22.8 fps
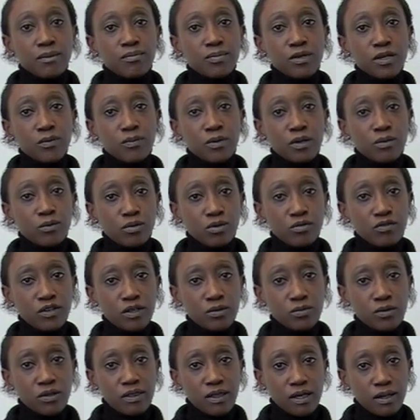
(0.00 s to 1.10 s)
people moving
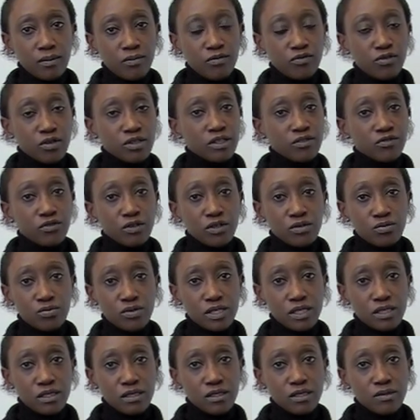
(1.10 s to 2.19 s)
with them for different
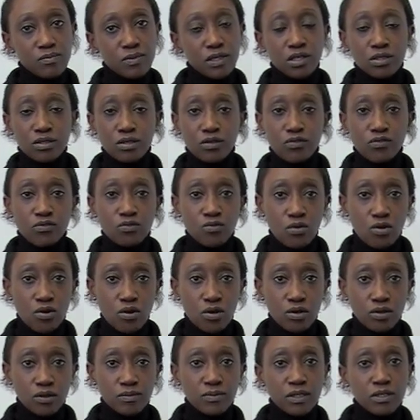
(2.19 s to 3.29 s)
reasons, because of
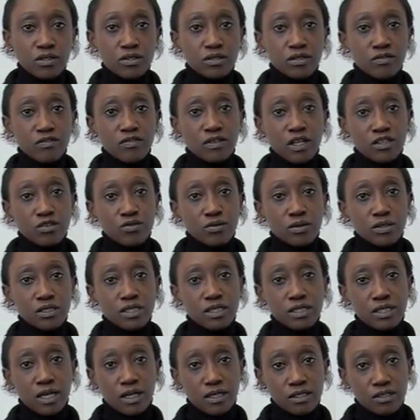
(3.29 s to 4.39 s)
war, because of natural
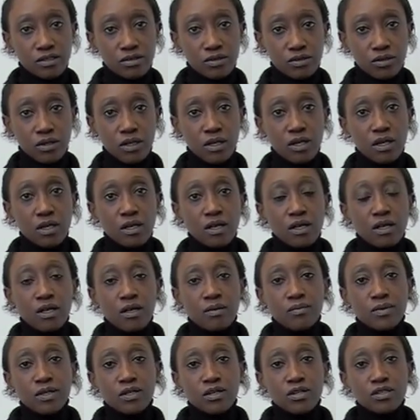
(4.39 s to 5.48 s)
disaster,
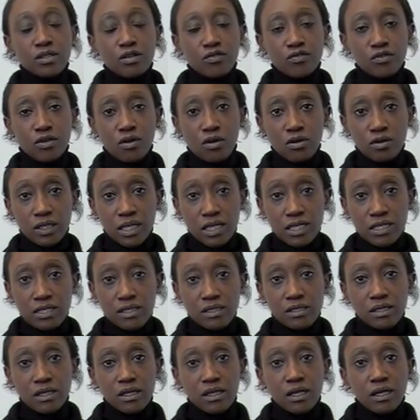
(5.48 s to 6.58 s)
because of
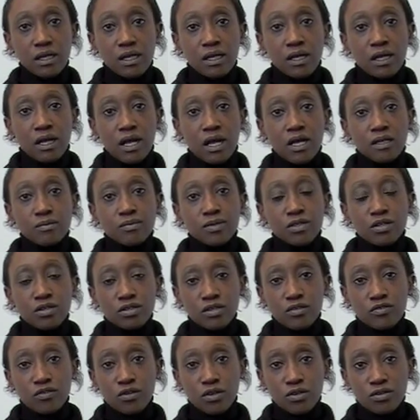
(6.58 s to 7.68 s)
conquest, and because
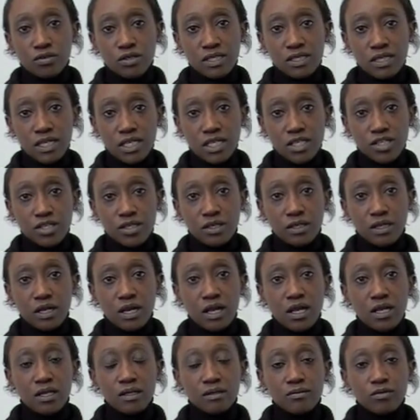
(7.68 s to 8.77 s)
of colonization.
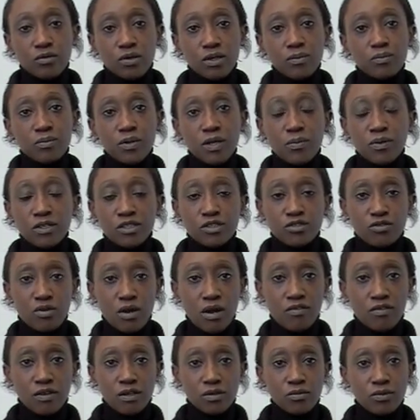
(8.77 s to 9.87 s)
And when people
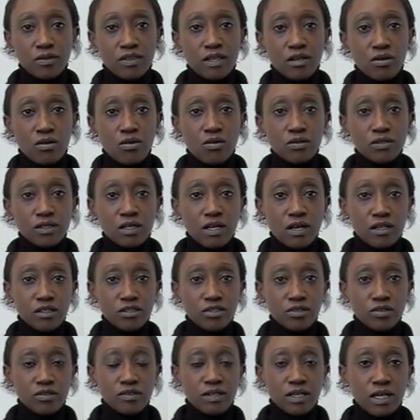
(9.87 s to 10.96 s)
travel with their own
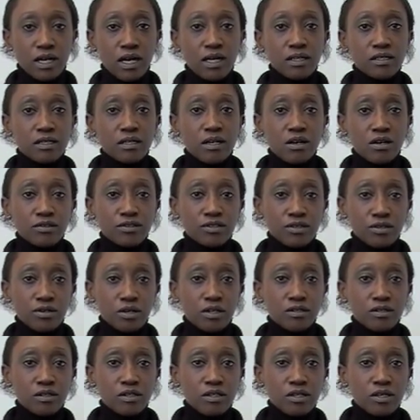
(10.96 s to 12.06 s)
culture, they encounter
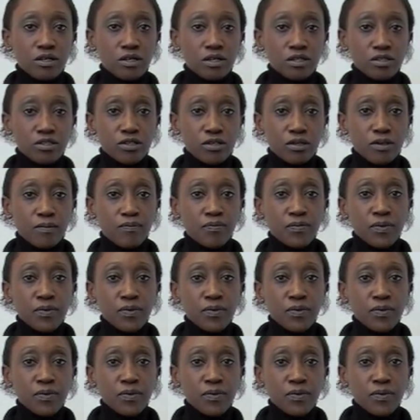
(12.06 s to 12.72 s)
another culture